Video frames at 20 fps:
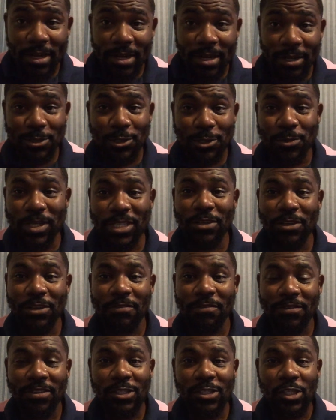not to switch
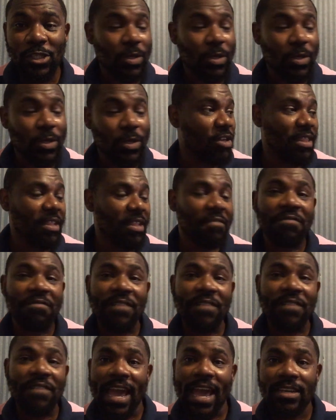on the
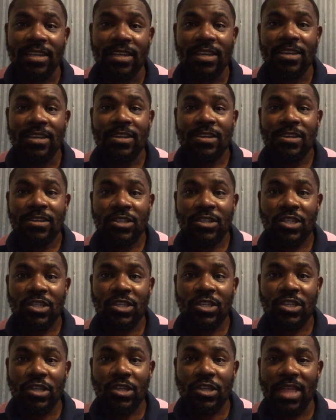fan
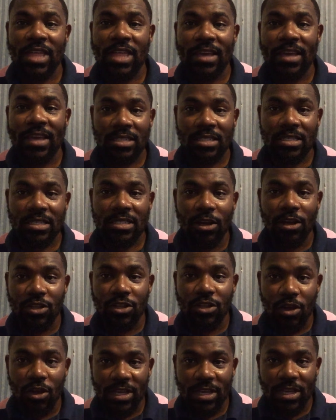so that
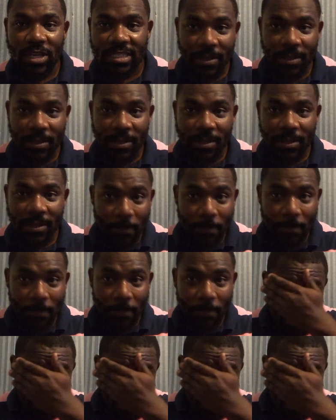it's not noisy.